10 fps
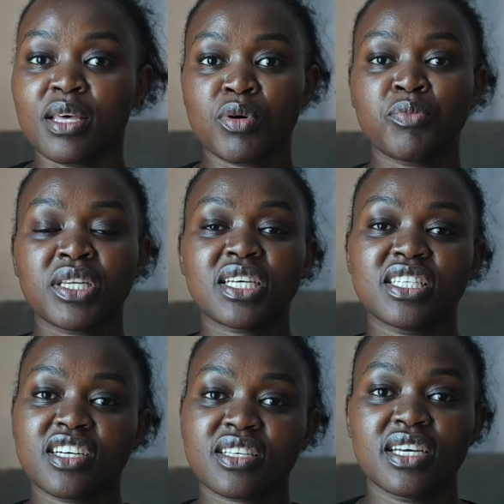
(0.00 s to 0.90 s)
The moment I
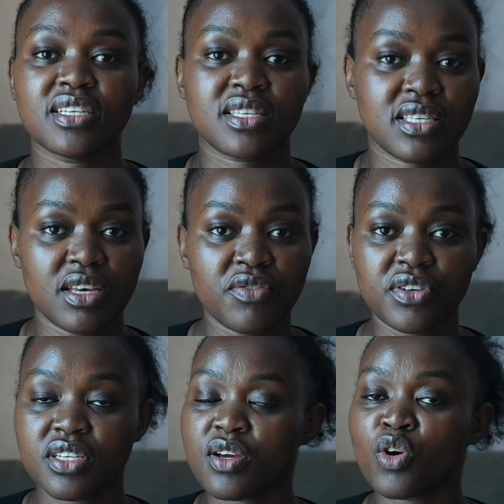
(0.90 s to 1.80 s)
just hit save,
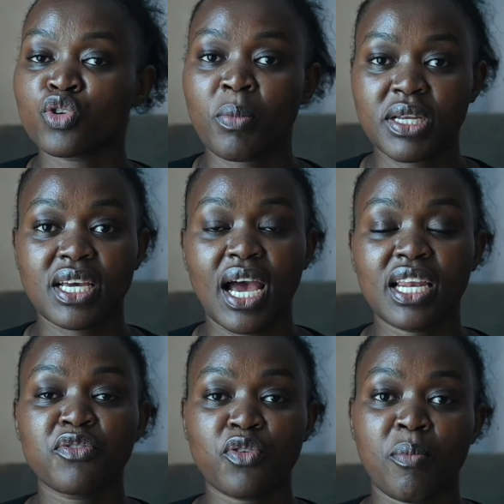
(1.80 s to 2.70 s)
it
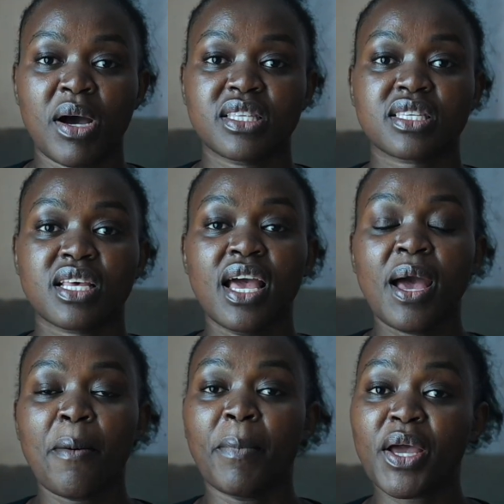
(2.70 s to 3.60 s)
automatically formats
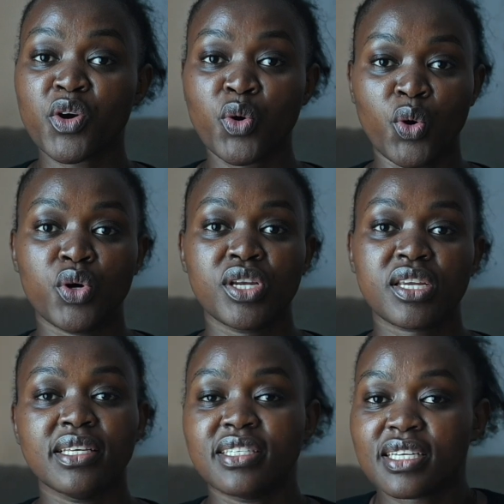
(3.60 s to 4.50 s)
my code
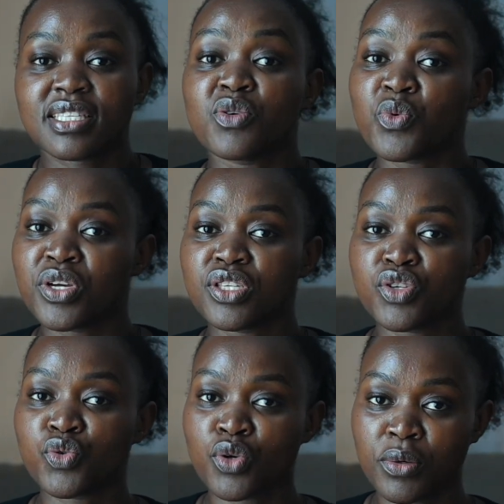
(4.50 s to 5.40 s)
just the way it
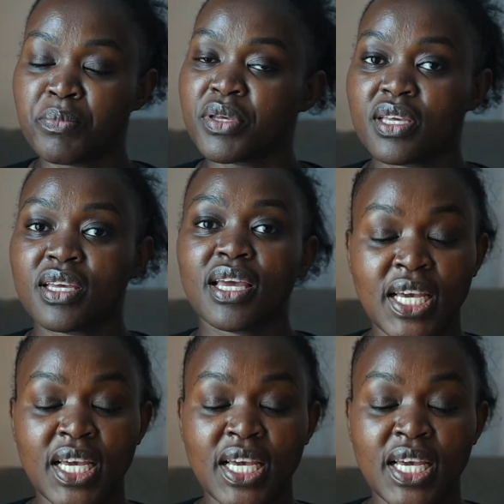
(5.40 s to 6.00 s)
should be.